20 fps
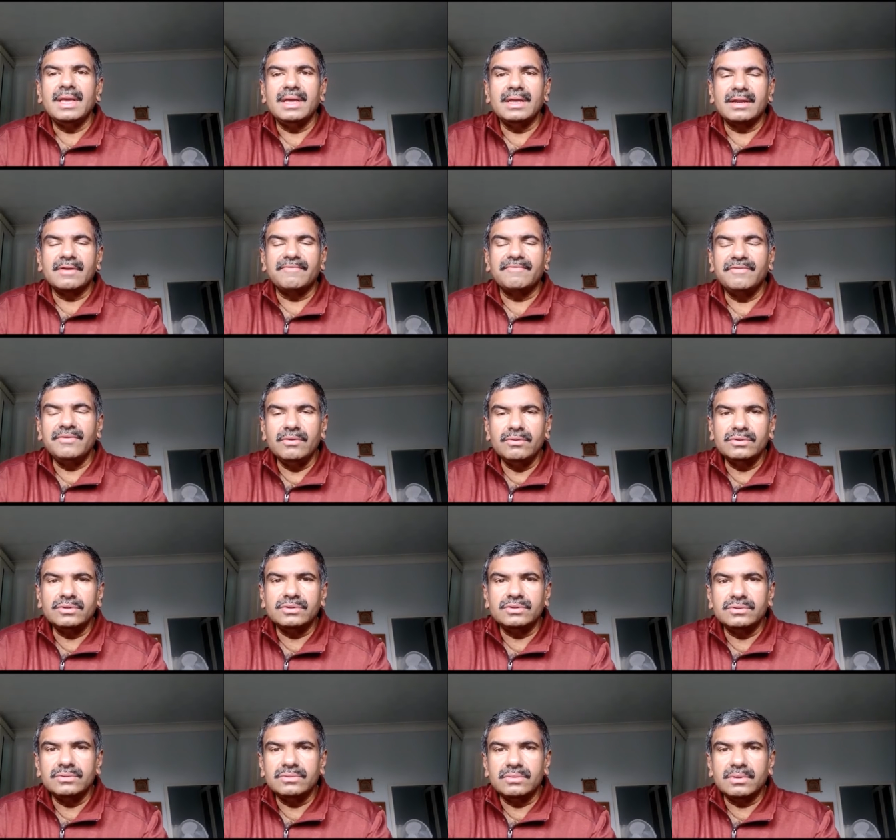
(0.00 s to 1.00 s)
he
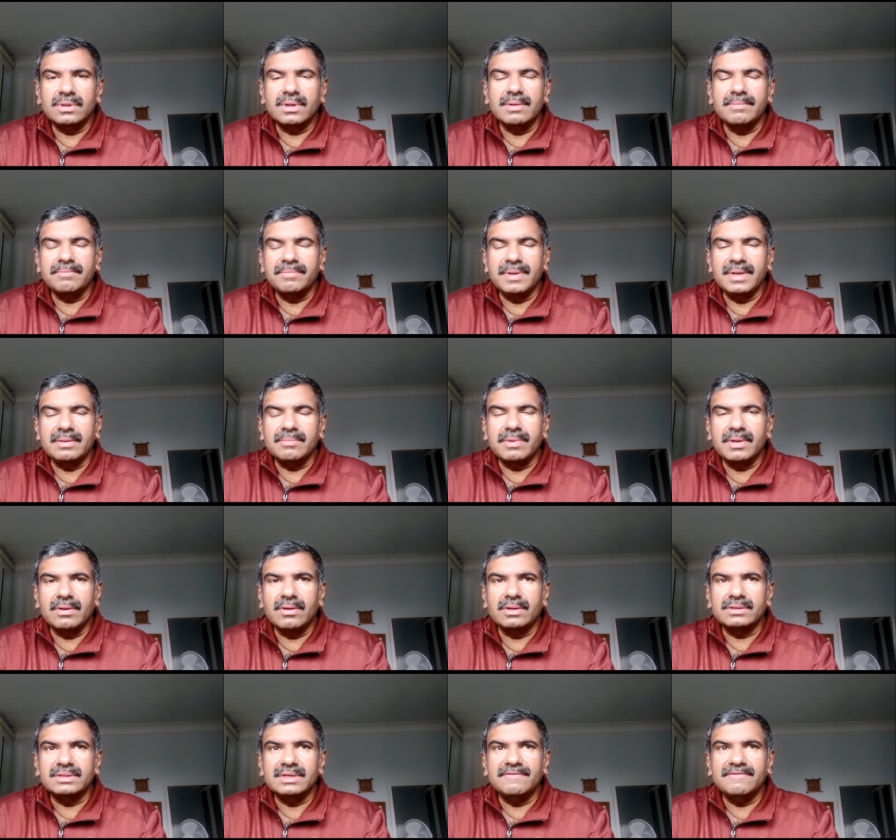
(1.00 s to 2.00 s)
refused to compete
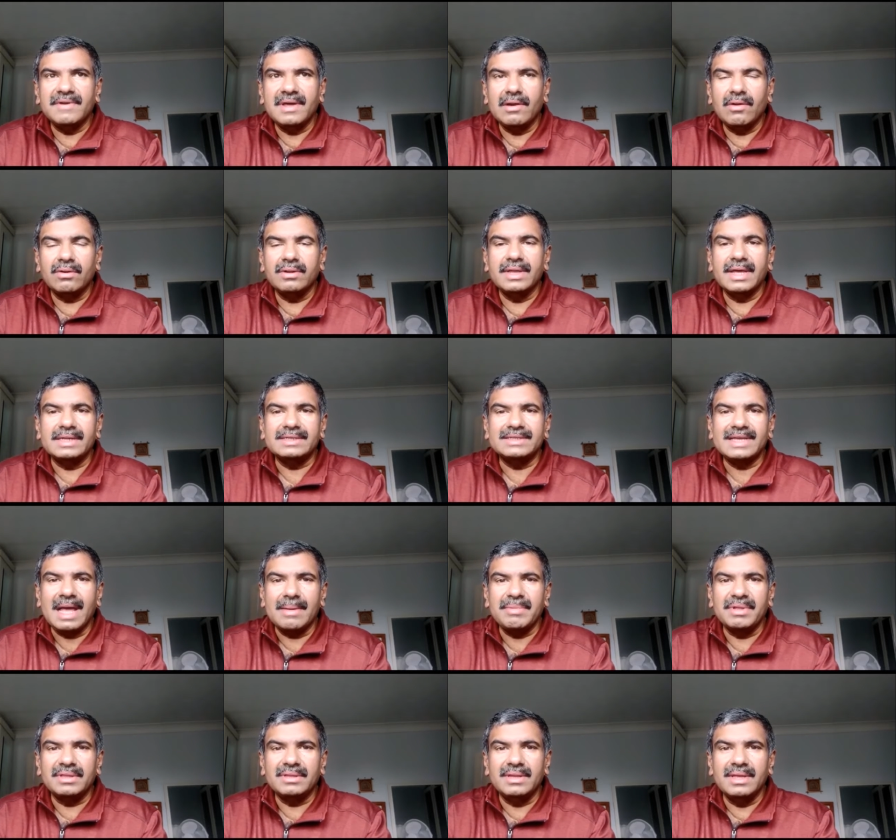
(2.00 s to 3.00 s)
because it fell on their
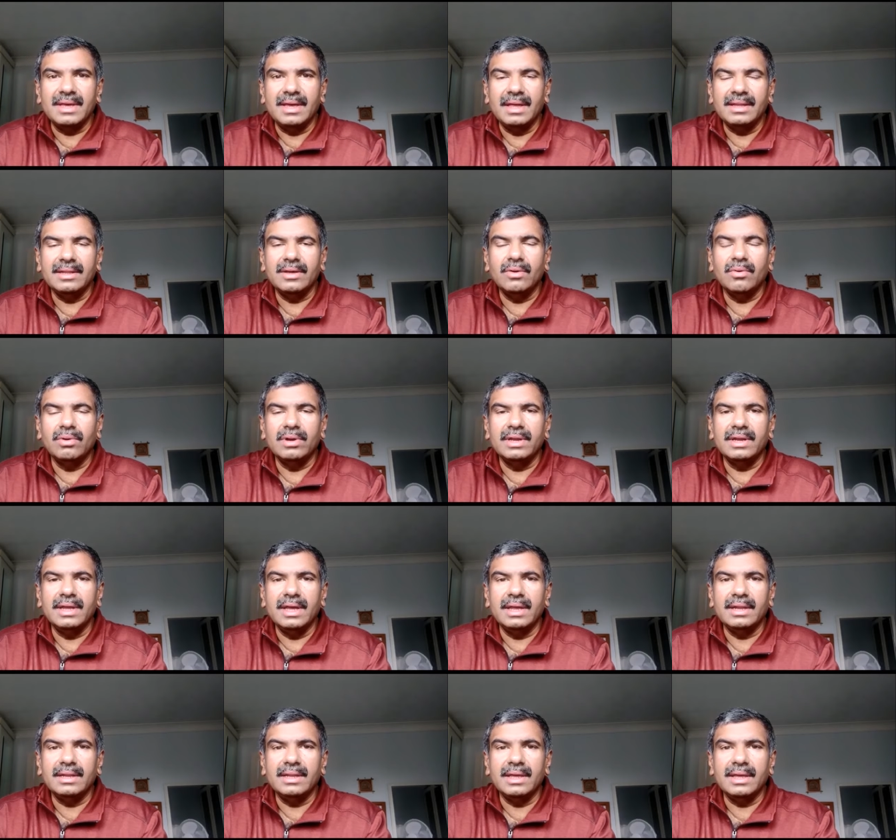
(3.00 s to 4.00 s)
Sabbath day and the holy
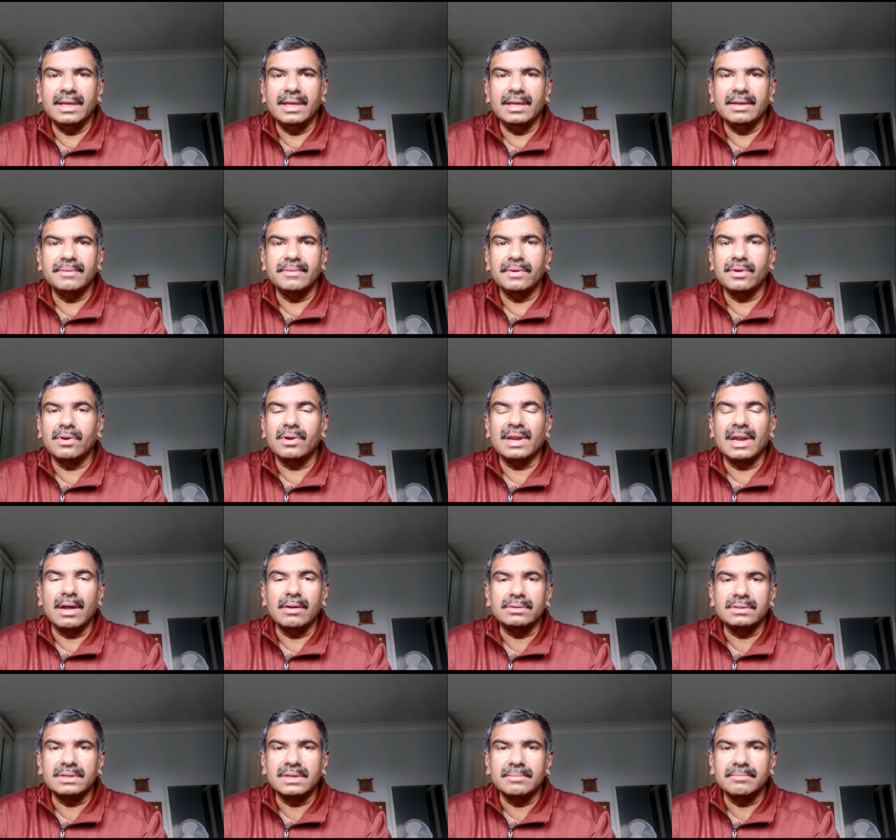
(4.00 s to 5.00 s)
day, and they were not
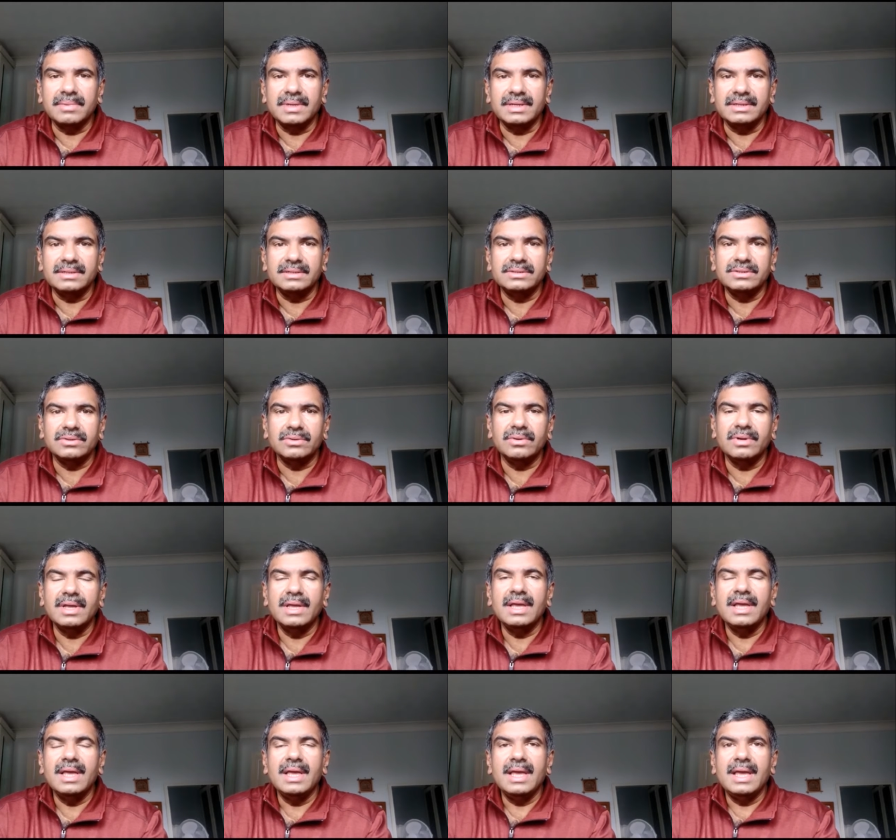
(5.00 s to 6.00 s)
allowed to compete.
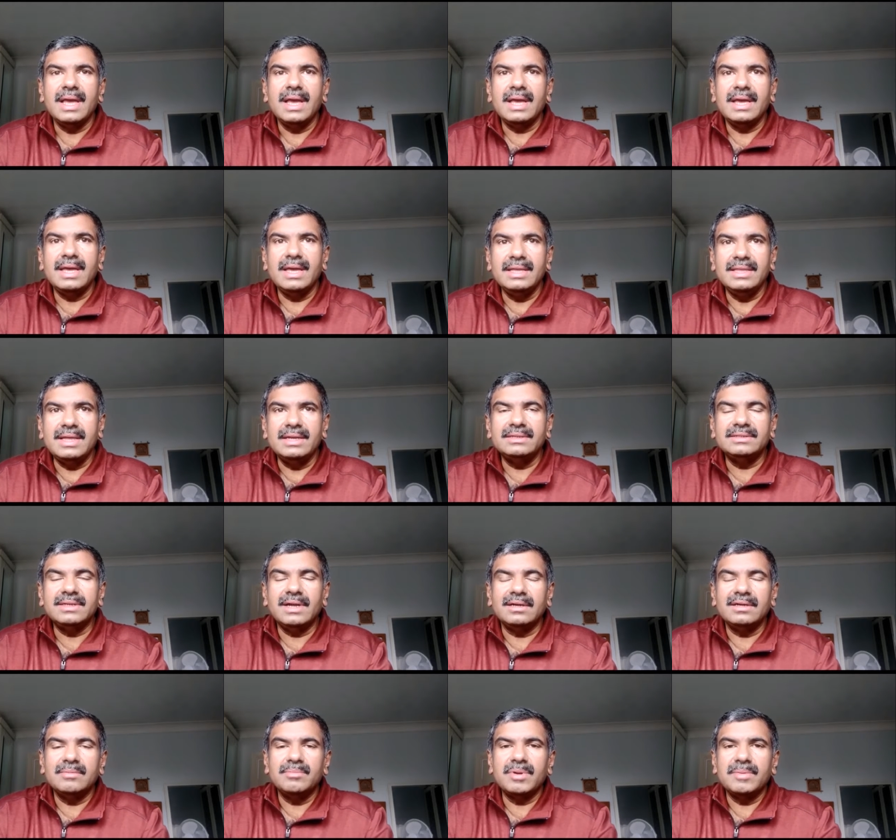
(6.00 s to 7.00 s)
So he then
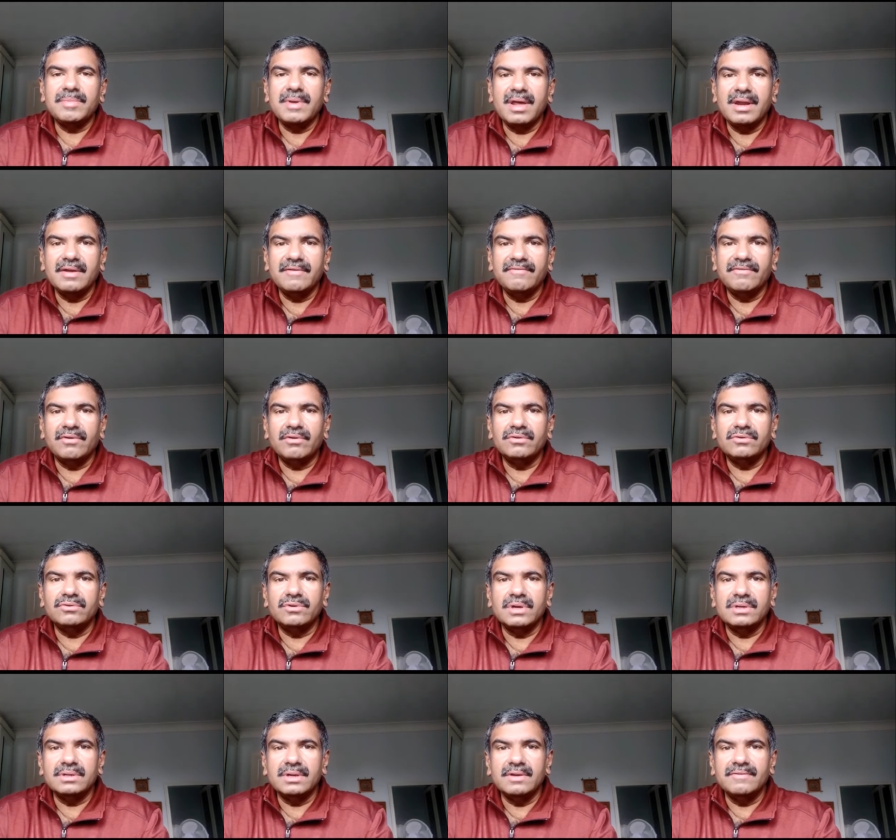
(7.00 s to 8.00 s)
started preparing for
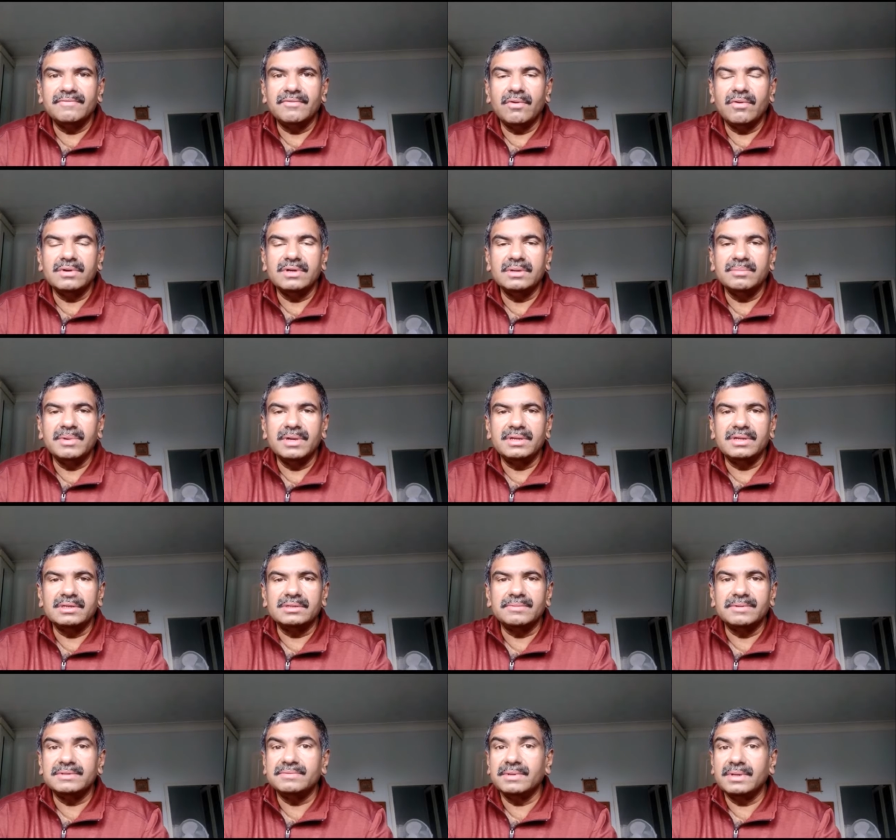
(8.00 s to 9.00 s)
200 and 400
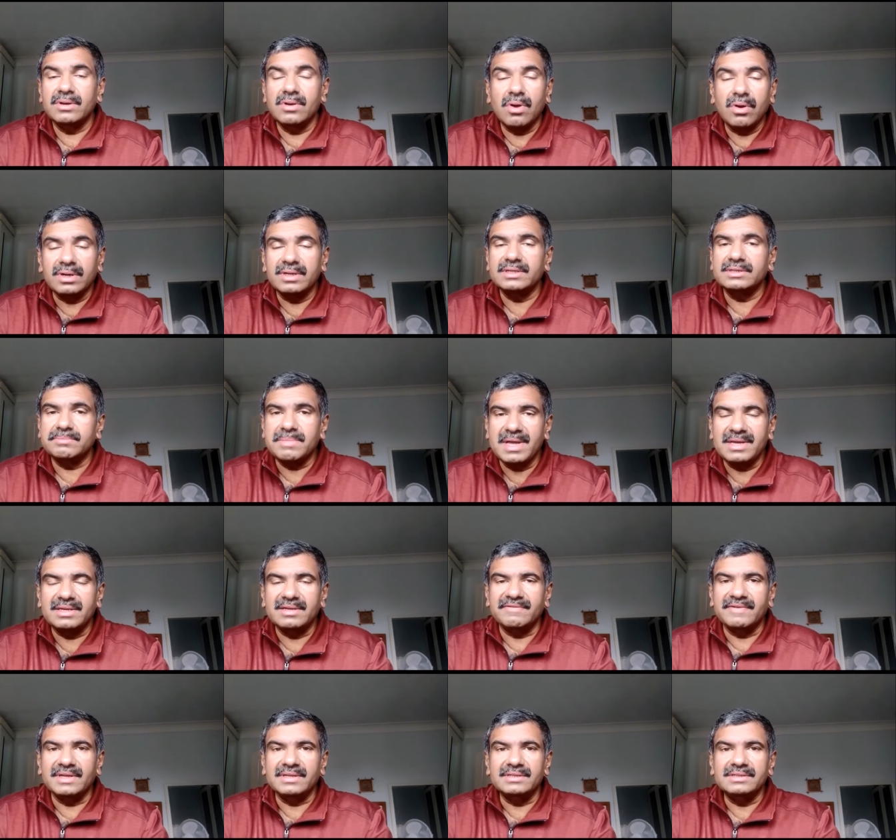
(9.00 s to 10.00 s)
meters, which were not his
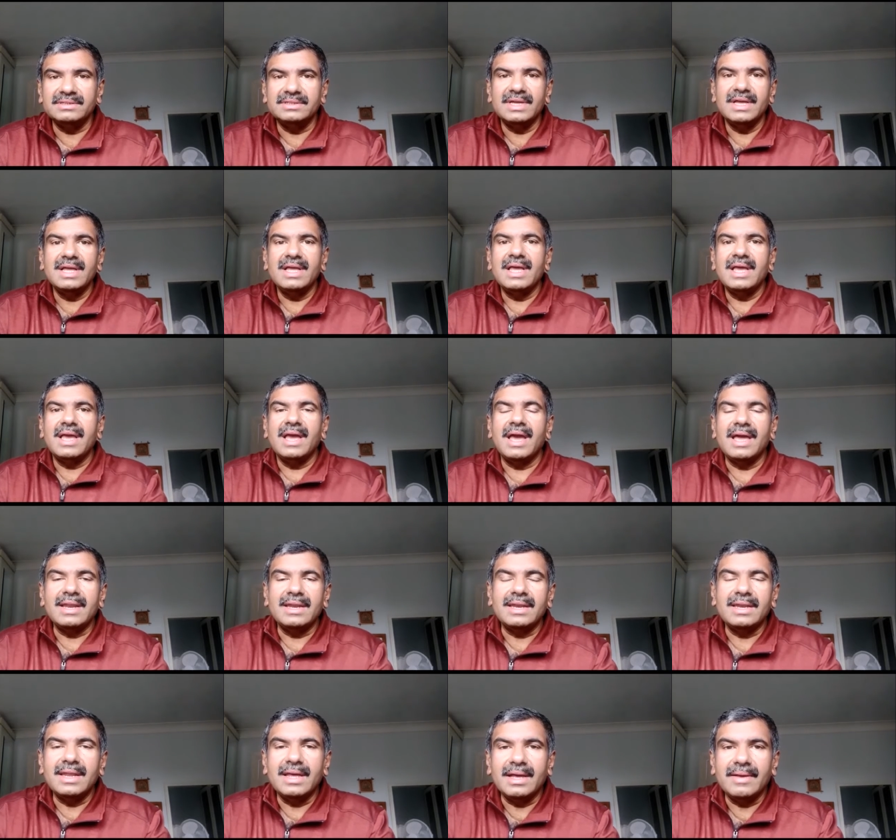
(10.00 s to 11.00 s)
pet events.
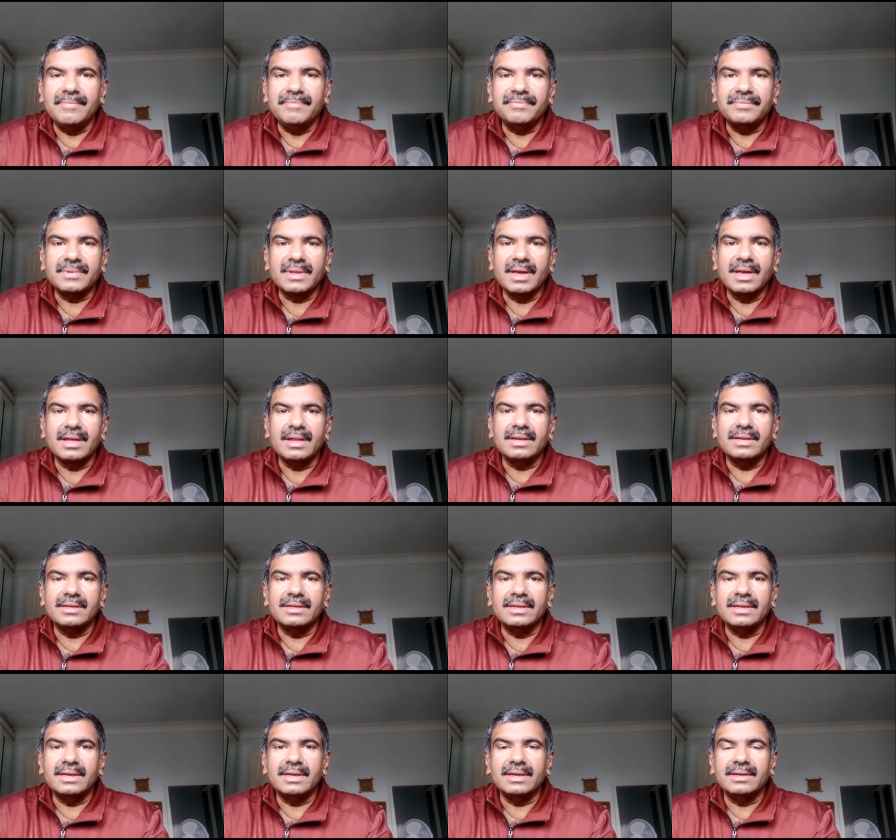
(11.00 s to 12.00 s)
And, um,
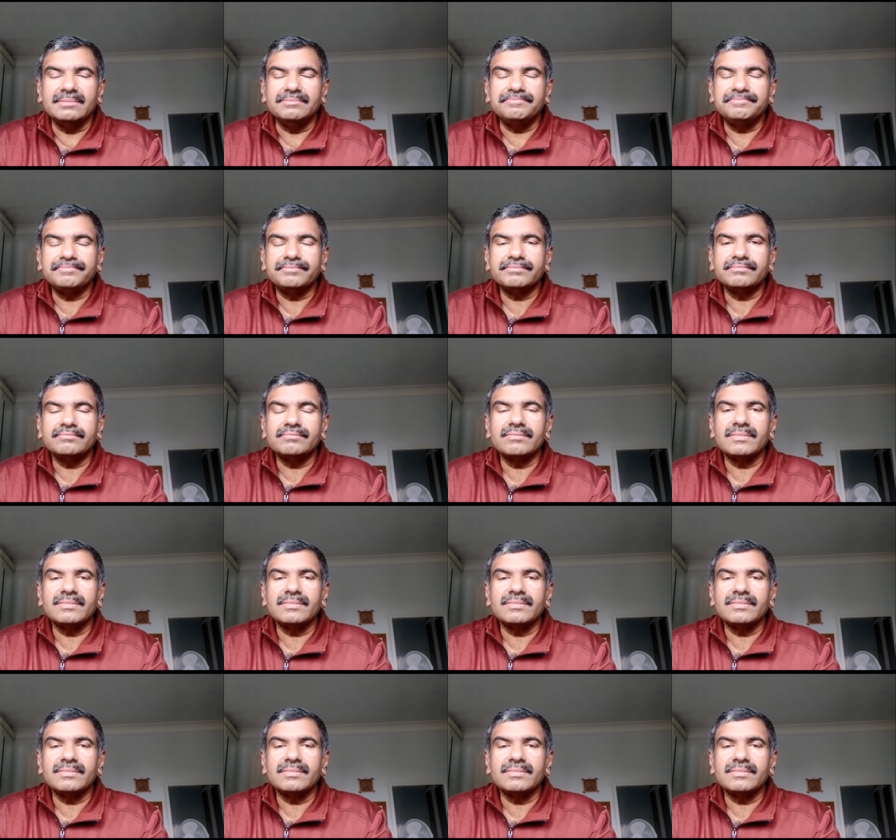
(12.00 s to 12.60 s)
and, um,